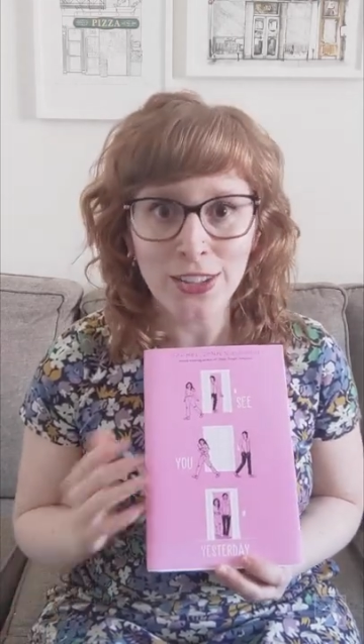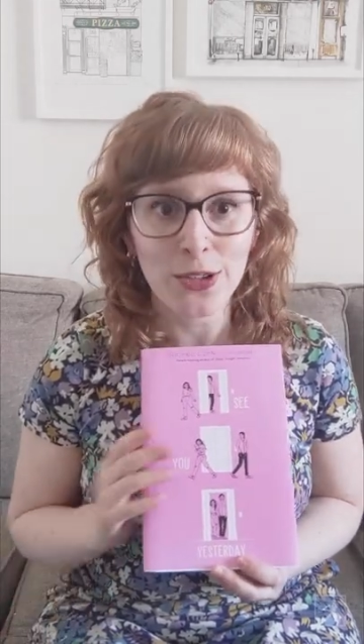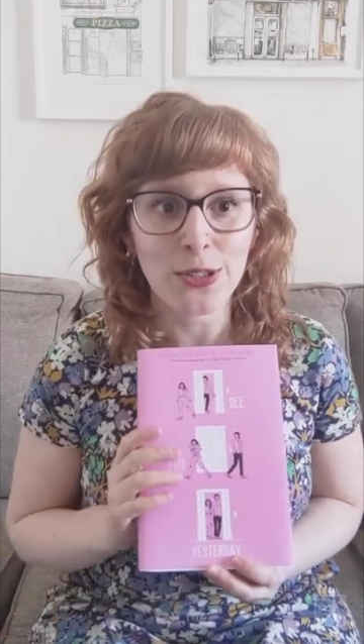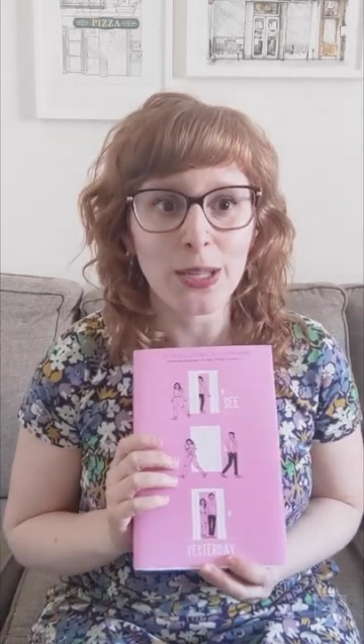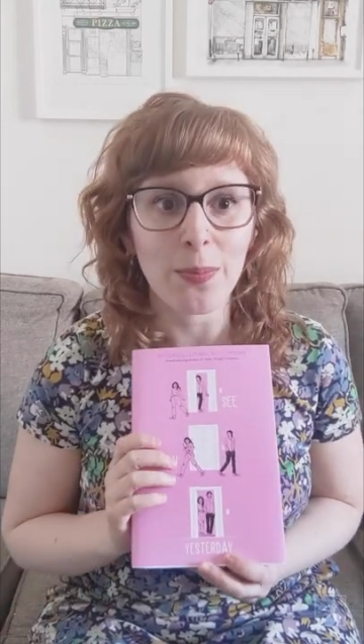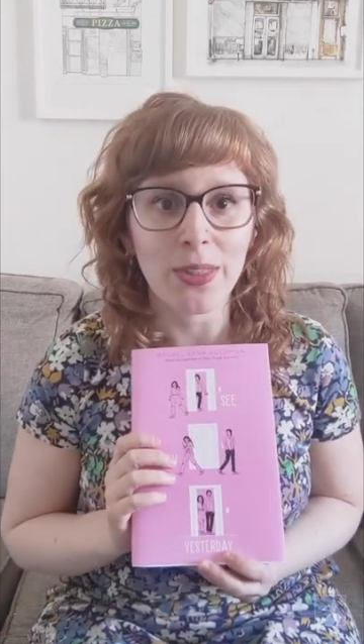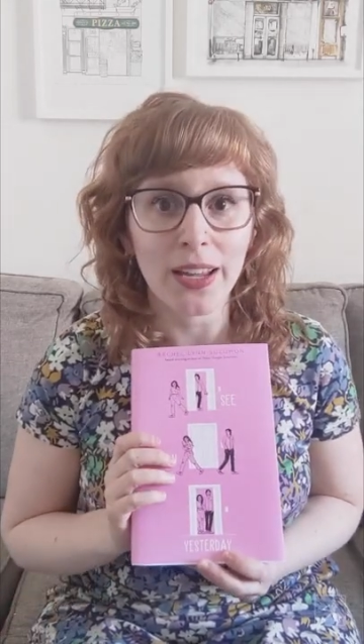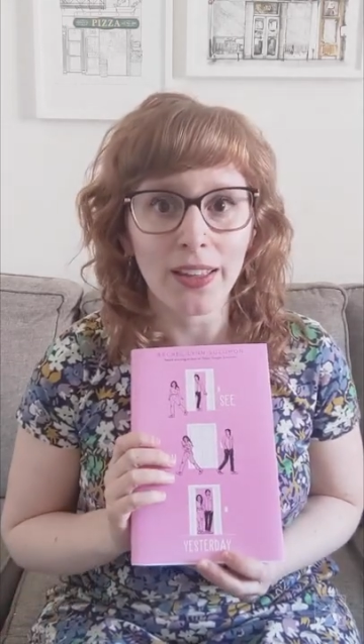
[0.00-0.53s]
So
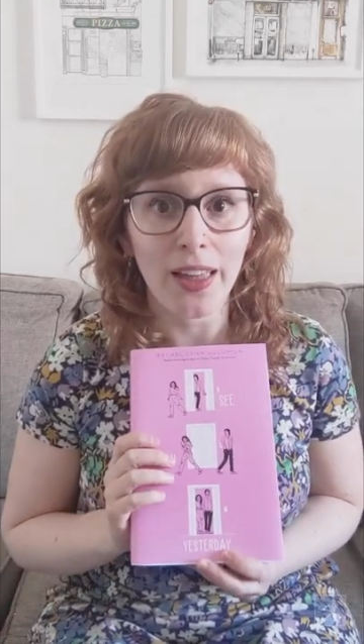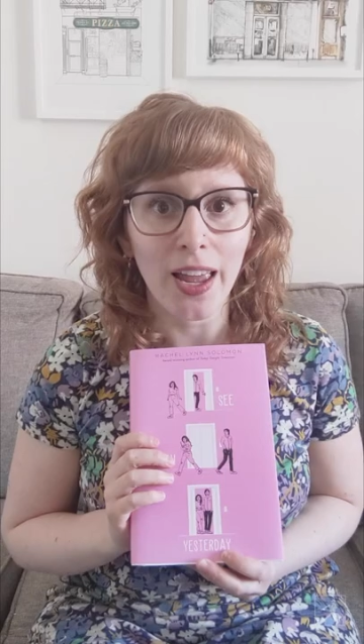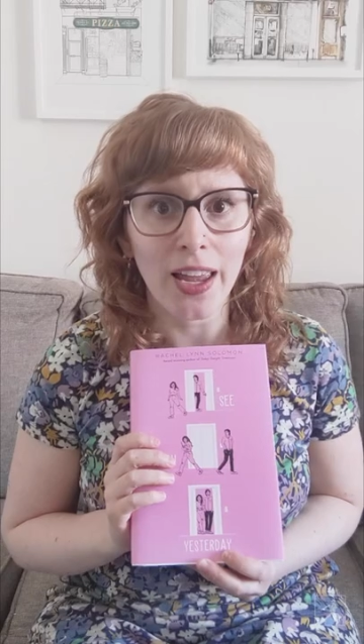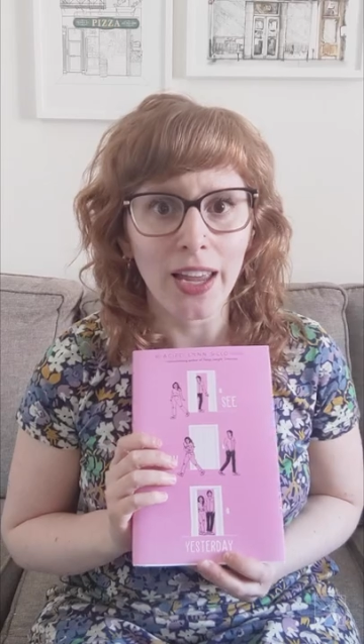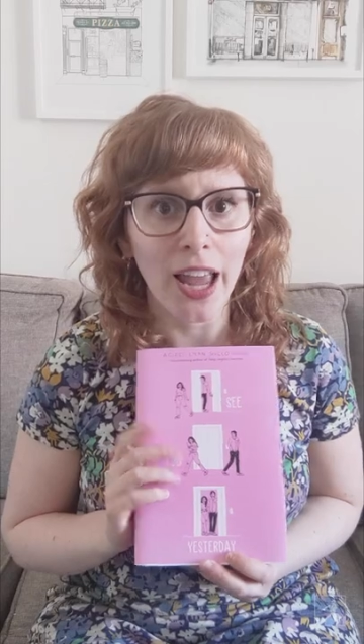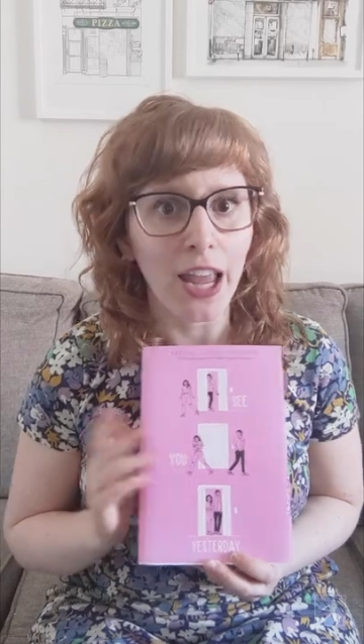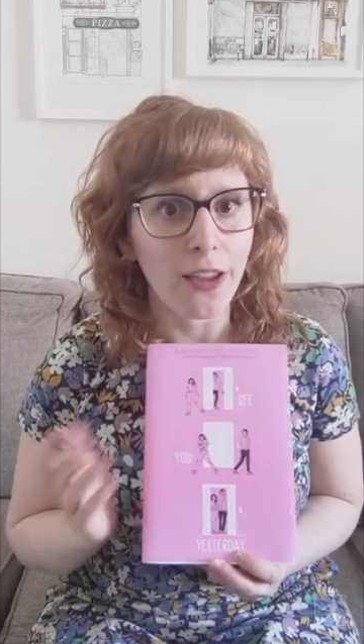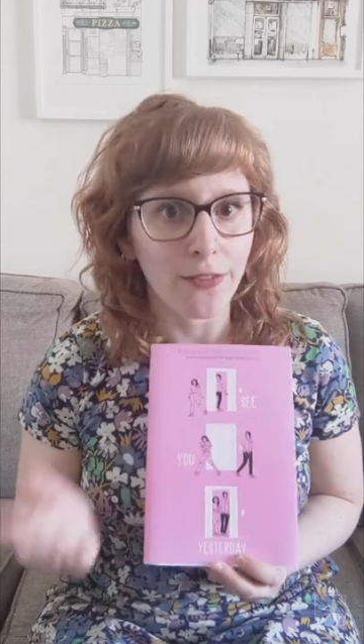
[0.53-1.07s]
something
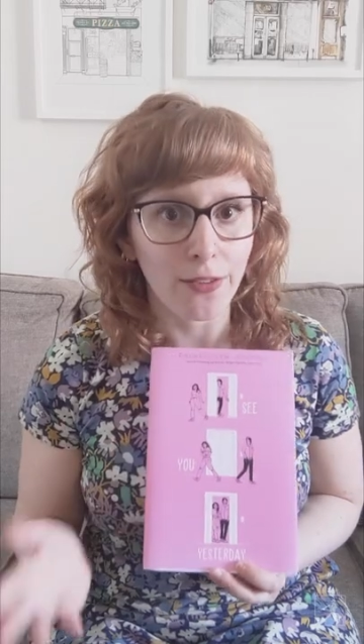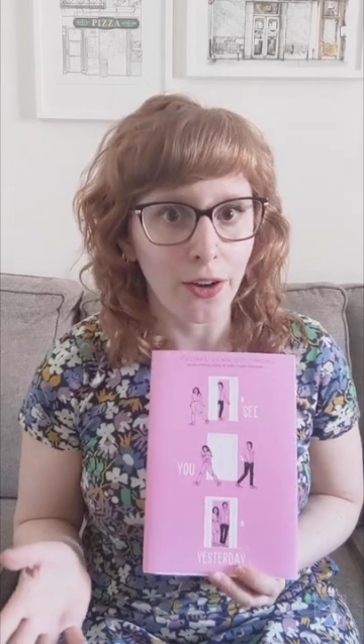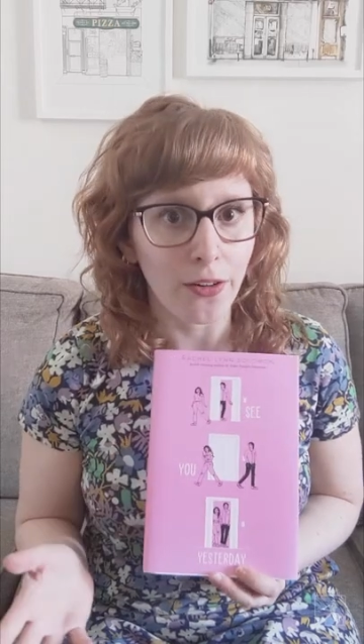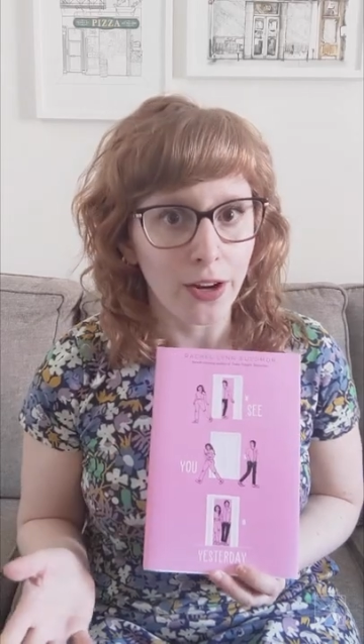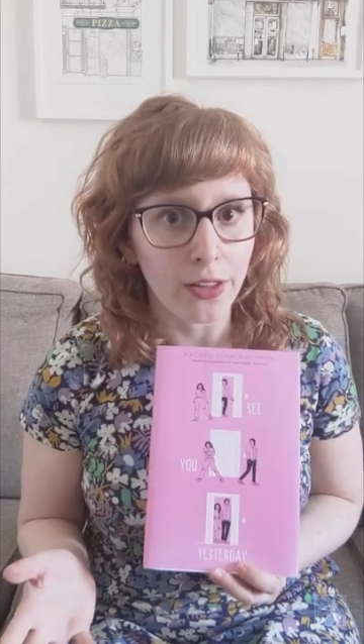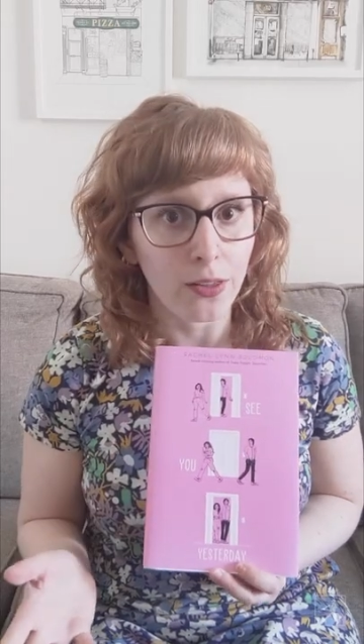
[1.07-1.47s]
like a very